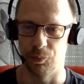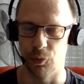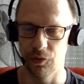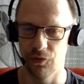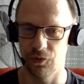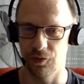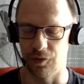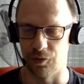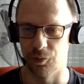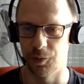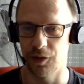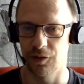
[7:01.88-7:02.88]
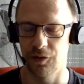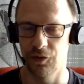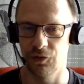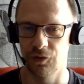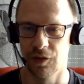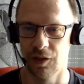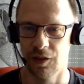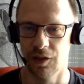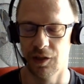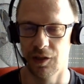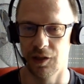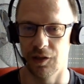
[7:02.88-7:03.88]
pods in Kubernetes
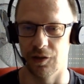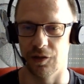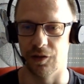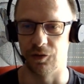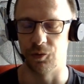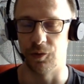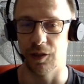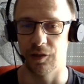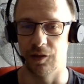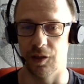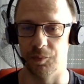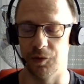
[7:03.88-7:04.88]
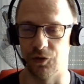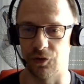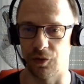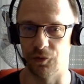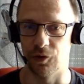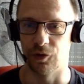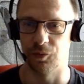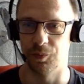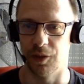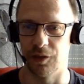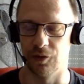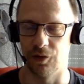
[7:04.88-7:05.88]
to get them discovered
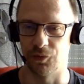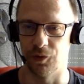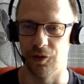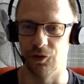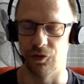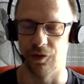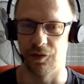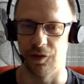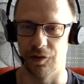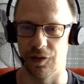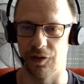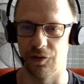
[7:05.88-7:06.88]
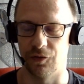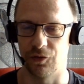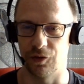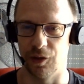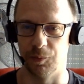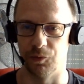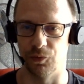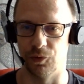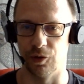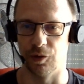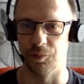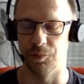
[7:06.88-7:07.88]
by the Grafana agent and get scraped
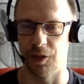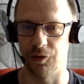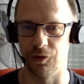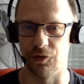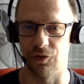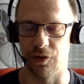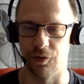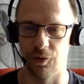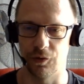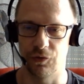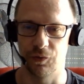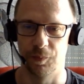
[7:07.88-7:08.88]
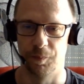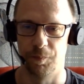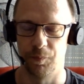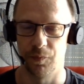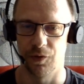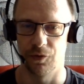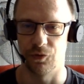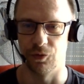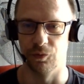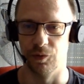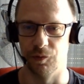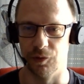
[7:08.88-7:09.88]
for metrics and logs.
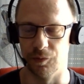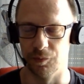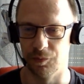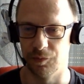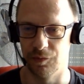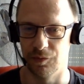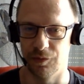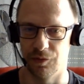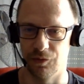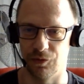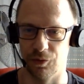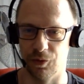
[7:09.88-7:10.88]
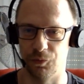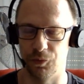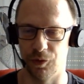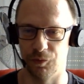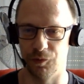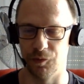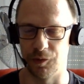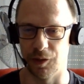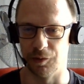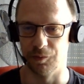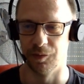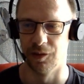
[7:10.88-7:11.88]
So hopefully we
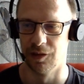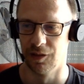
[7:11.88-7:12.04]
can,